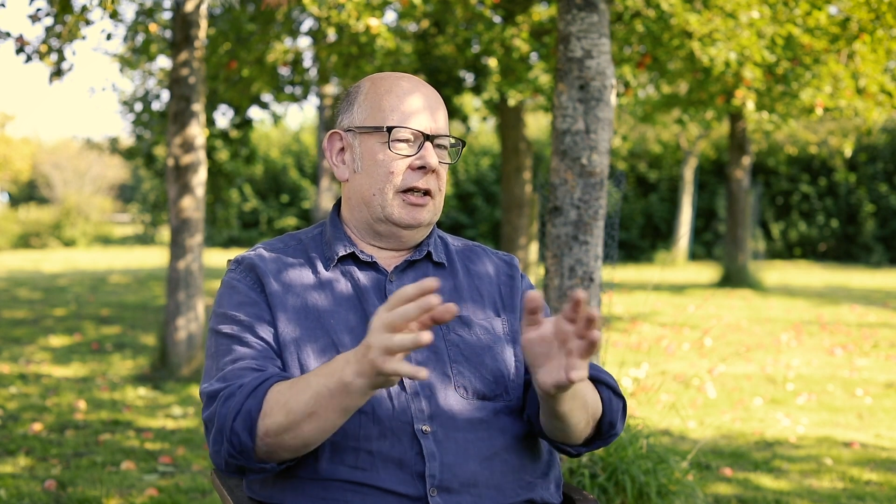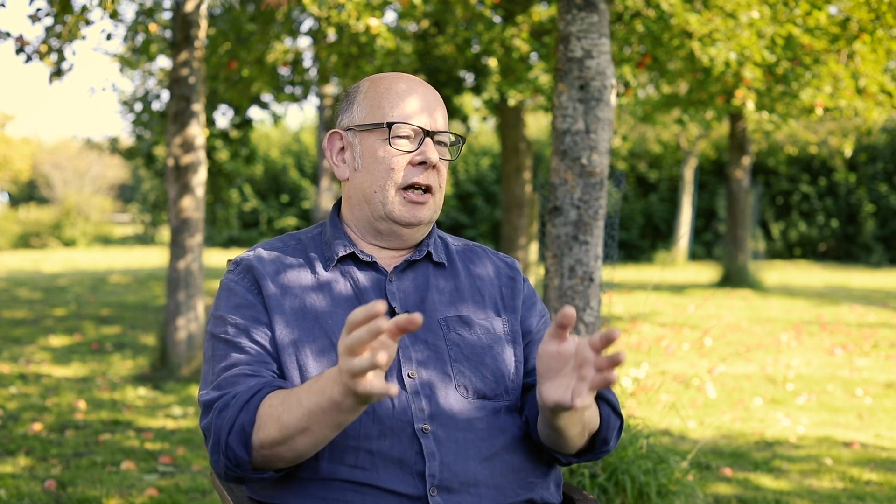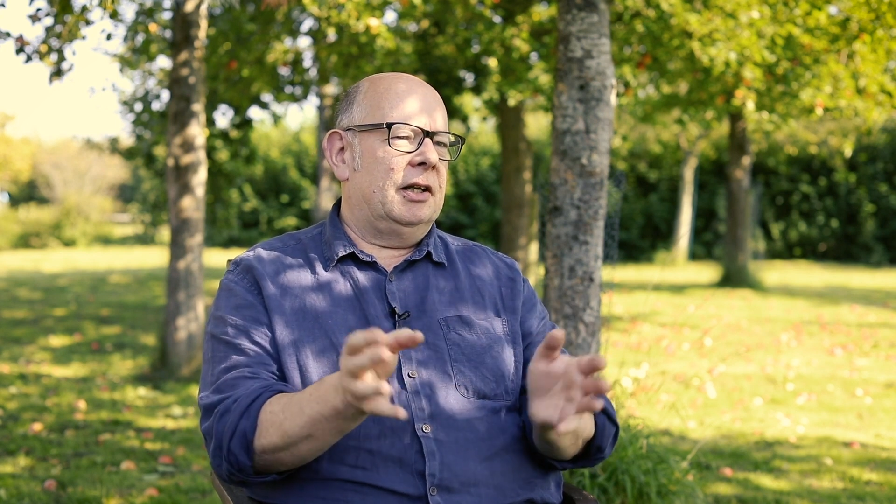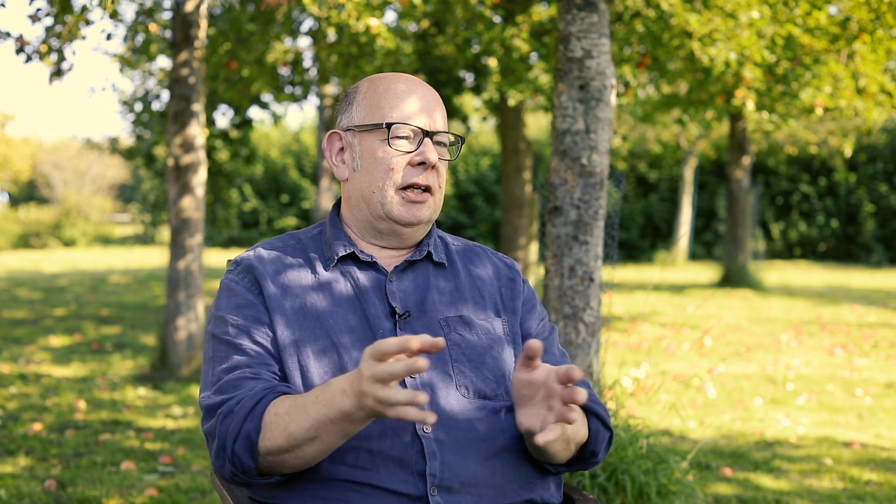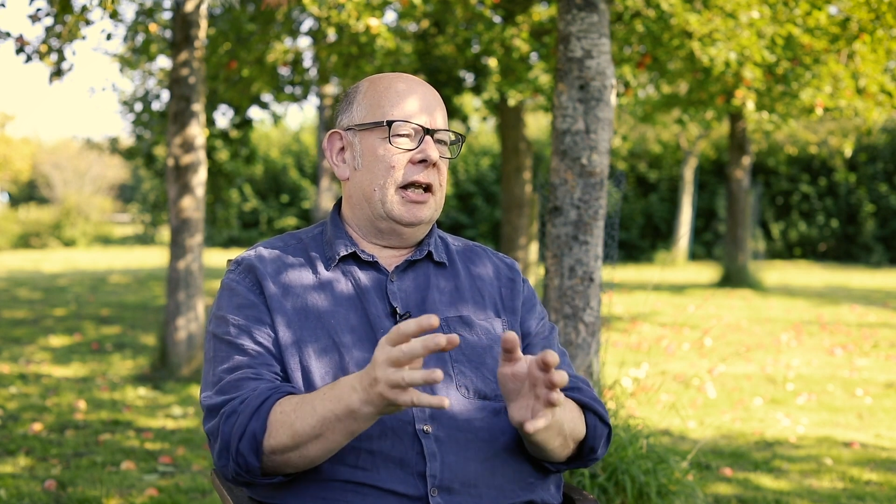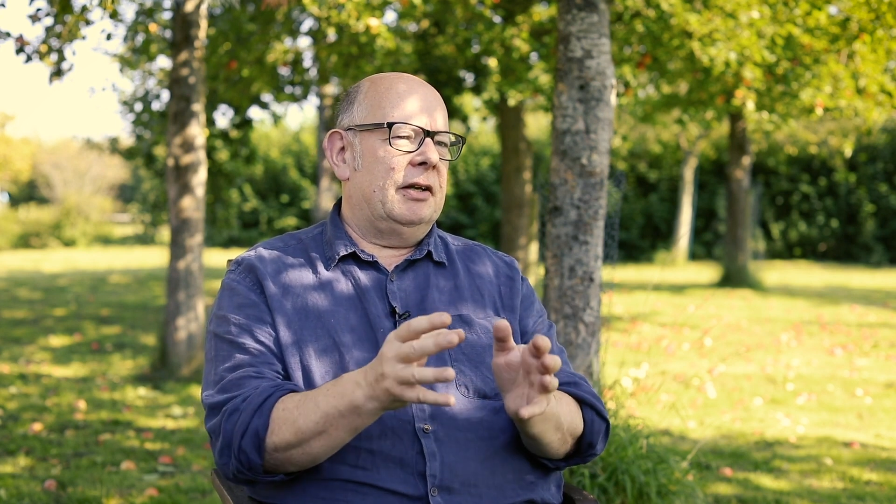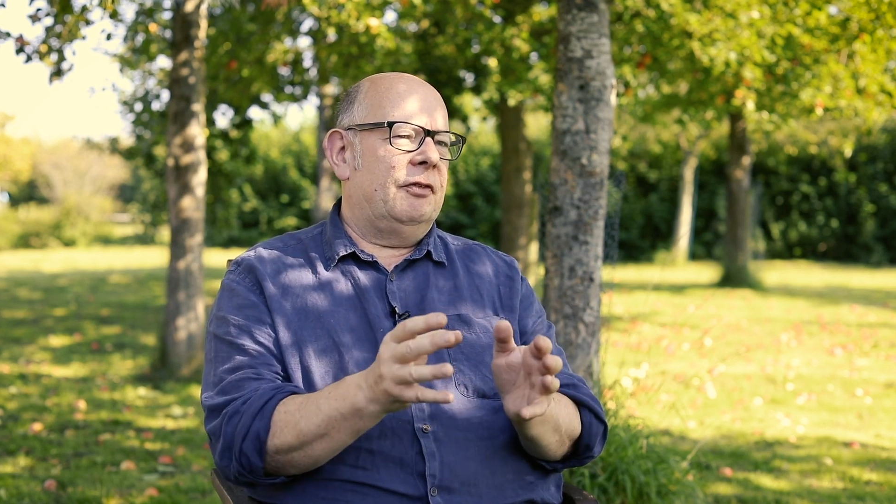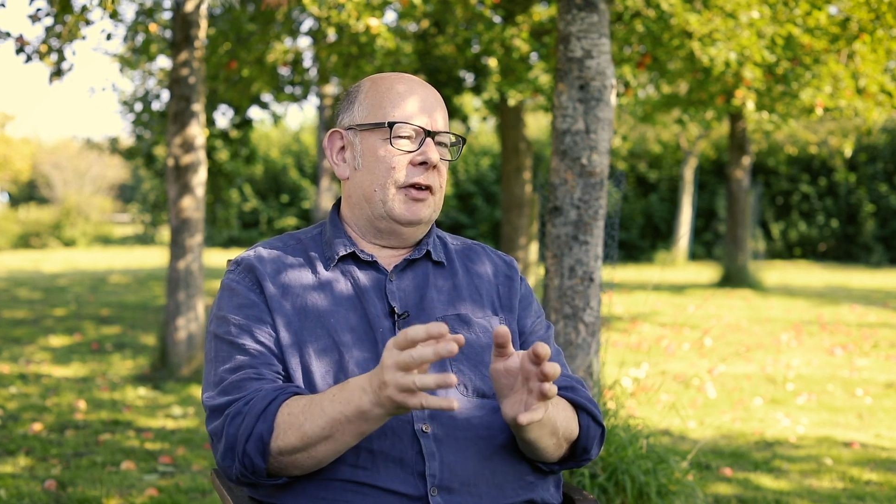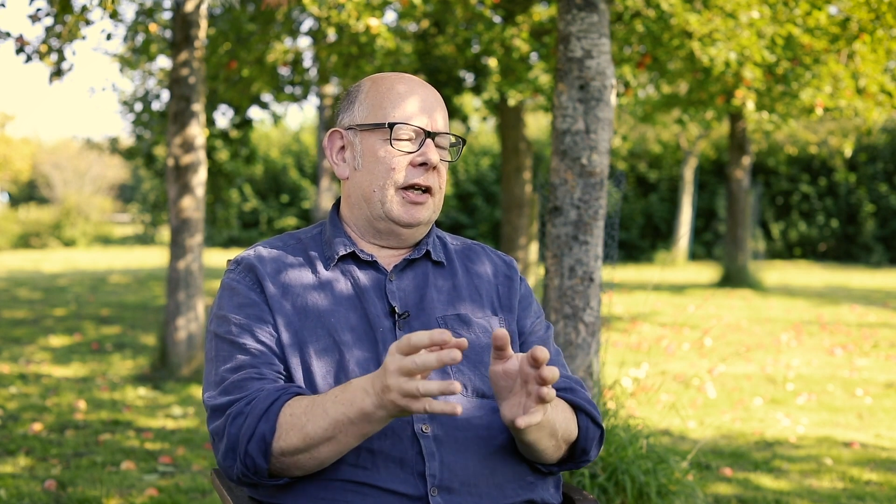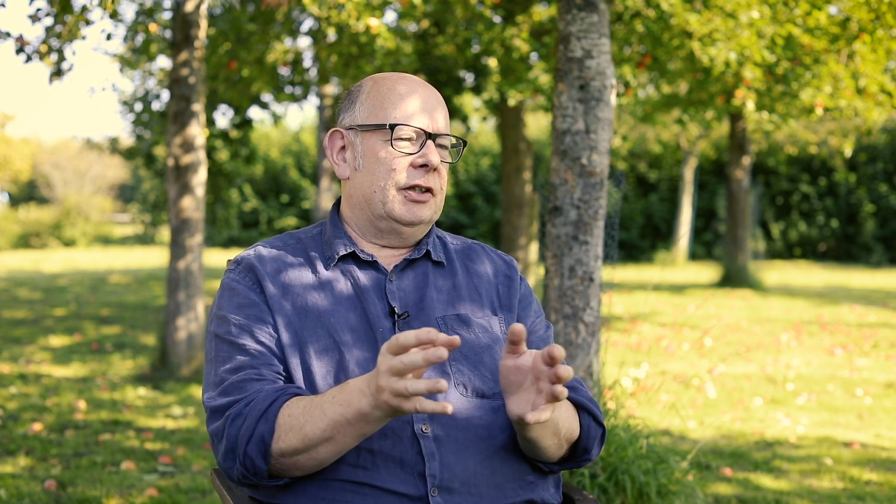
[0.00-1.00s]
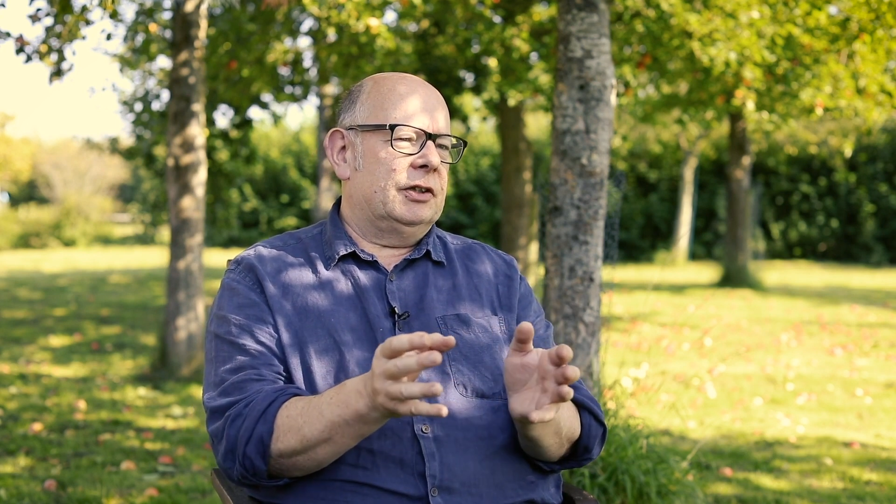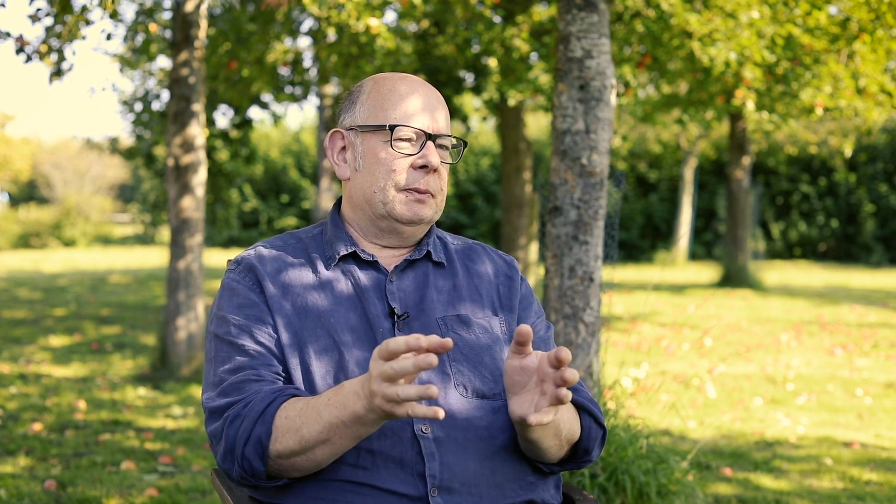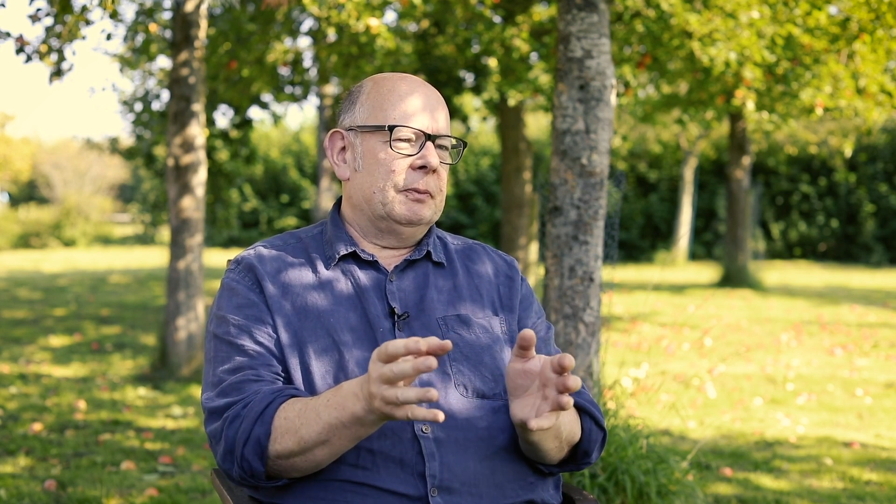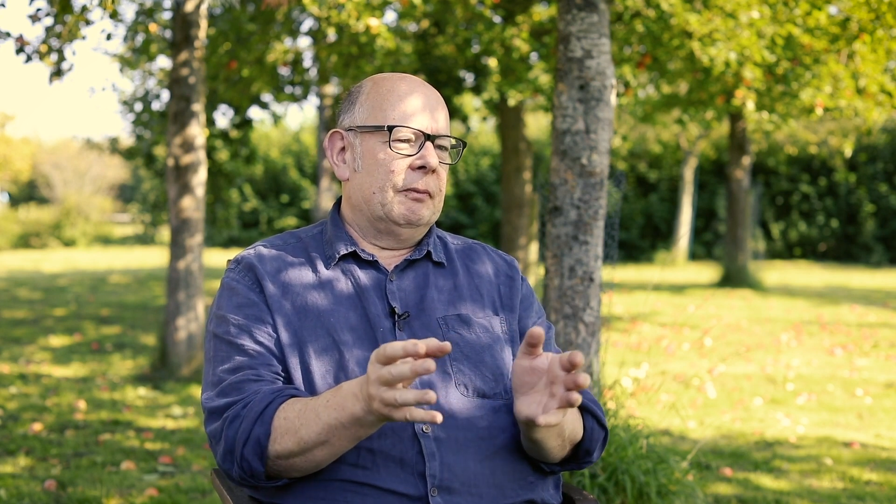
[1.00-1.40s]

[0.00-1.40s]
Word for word: at a later phase.